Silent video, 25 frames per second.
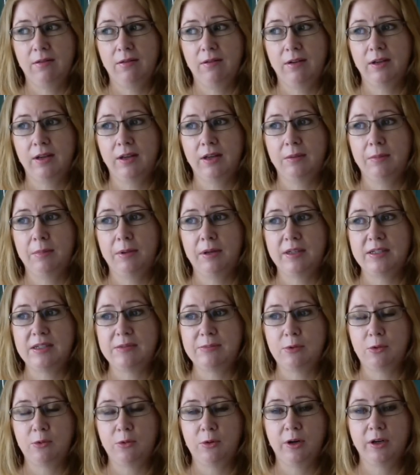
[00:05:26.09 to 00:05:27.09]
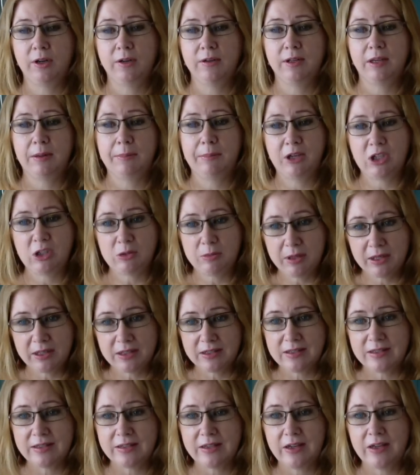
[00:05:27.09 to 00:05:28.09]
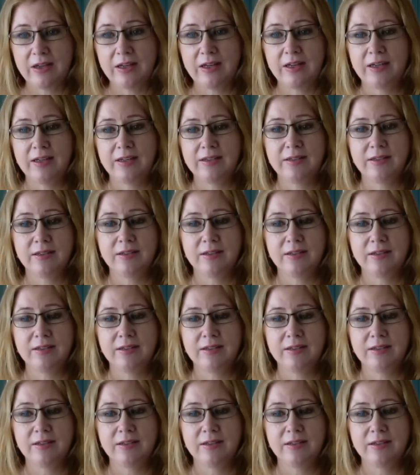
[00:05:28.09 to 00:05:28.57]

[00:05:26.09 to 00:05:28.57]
and get in a better spot where I can get back to my exercise